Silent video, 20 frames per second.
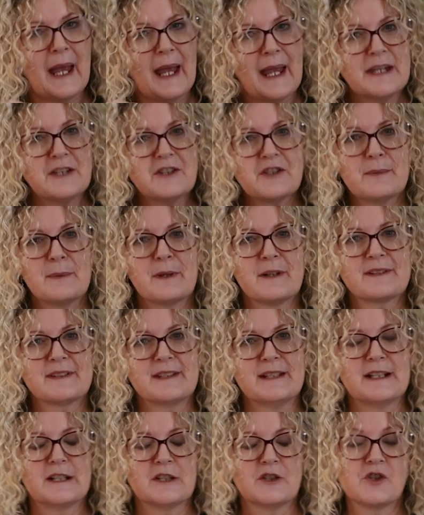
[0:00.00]

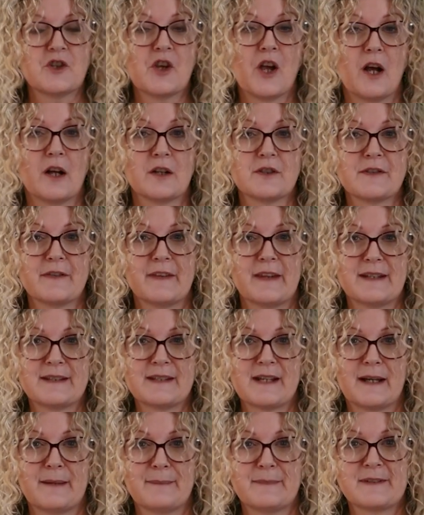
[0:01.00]
HMRC can charge for their
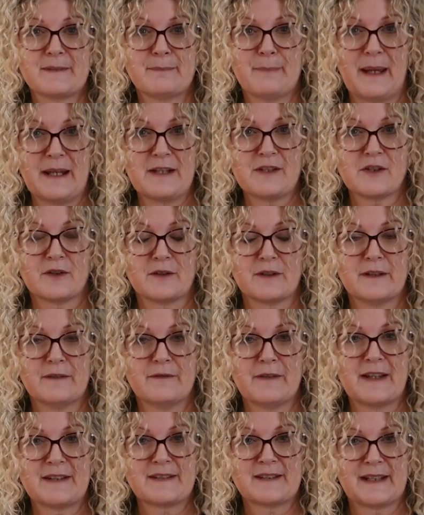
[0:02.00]
time spent on an
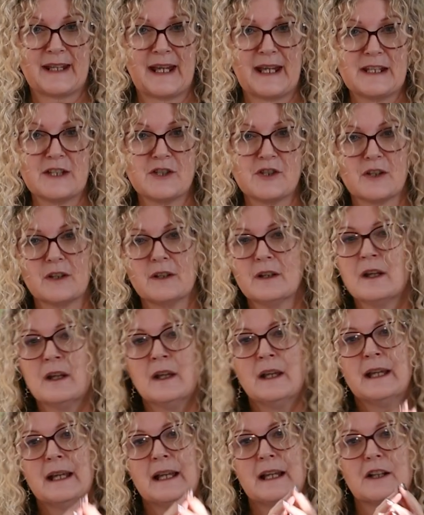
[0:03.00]
investigation,
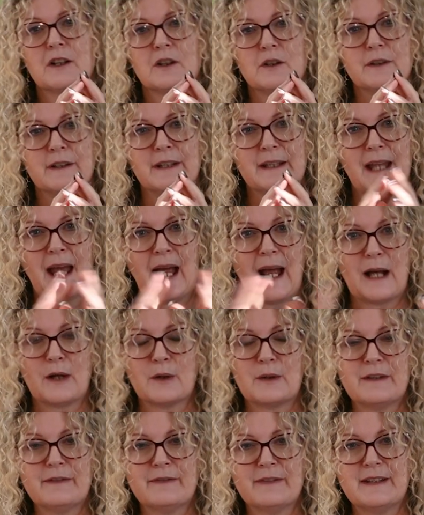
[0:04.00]
including
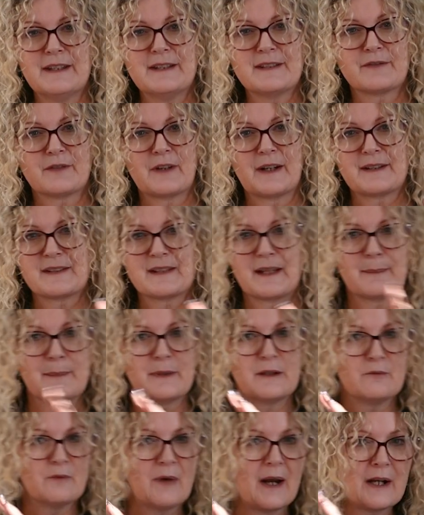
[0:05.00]
hourly fees for
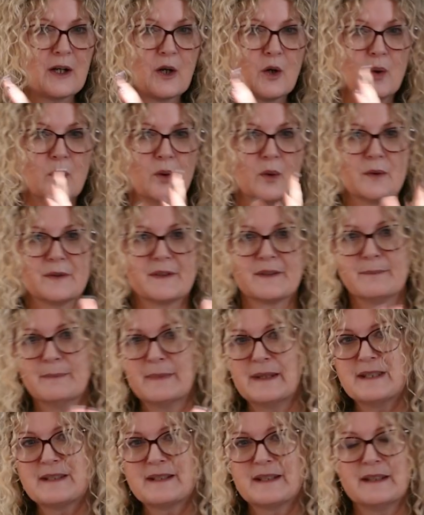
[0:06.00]
examining records,
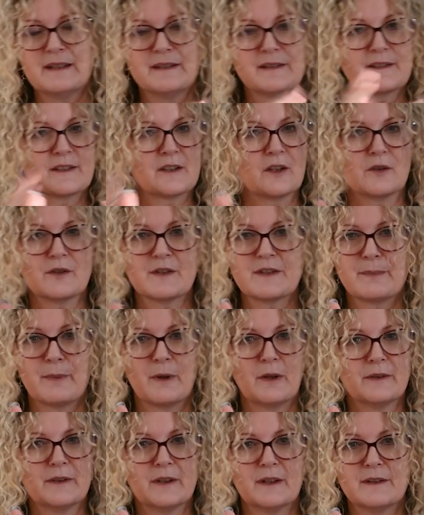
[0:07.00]
meetings,
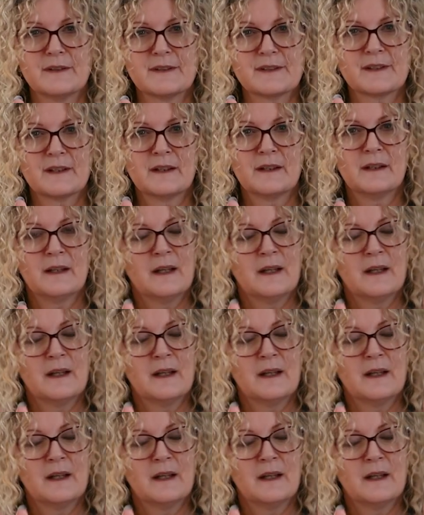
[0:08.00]
correspondence.